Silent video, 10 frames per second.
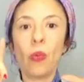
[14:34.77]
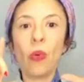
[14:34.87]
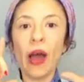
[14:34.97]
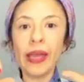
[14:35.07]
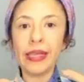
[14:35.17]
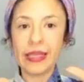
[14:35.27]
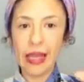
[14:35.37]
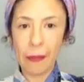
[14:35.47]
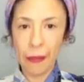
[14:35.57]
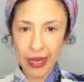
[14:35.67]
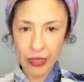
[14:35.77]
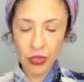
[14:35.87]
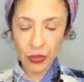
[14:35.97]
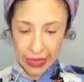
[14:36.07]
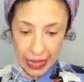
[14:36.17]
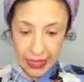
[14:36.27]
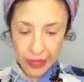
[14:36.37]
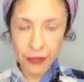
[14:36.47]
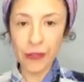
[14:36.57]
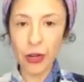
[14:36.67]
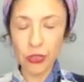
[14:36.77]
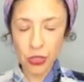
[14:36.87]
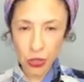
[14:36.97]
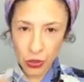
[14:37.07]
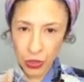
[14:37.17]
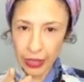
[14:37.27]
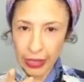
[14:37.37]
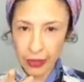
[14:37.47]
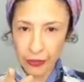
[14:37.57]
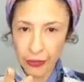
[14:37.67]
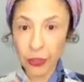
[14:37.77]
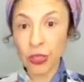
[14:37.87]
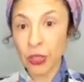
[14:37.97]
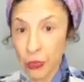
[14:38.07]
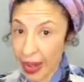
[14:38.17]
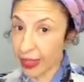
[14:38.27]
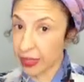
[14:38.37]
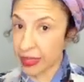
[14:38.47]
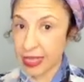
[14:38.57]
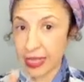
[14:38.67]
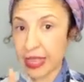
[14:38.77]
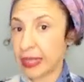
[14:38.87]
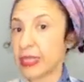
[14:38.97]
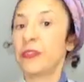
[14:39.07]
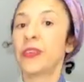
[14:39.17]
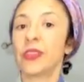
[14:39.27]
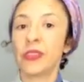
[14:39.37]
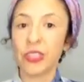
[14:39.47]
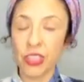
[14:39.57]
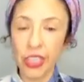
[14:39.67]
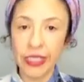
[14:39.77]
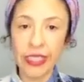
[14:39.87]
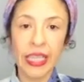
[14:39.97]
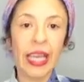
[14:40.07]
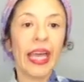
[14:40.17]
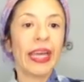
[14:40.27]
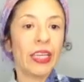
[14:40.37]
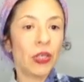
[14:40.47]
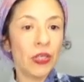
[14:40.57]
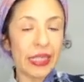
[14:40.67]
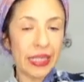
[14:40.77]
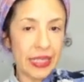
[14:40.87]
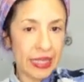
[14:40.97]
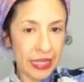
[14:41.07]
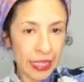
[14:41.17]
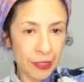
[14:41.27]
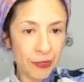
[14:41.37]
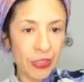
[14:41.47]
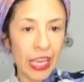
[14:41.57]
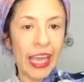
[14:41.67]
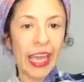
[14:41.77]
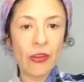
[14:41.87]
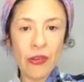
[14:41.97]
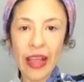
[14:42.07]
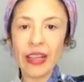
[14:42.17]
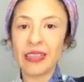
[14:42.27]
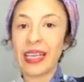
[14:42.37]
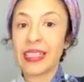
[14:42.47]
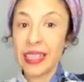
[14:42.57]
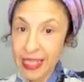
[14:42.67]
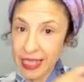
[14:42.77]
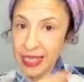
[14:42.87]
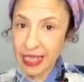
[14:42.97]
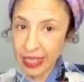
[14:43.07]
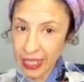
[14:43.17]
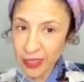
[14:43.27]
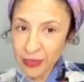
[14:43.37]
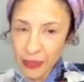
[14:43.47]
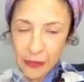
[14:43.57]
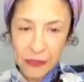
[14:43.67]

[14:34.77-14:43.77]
what is that part. So that's the front. So you look at the front and you recognize that's the front of the shirt. You look at the sleeve and you recognize this is a sleeve,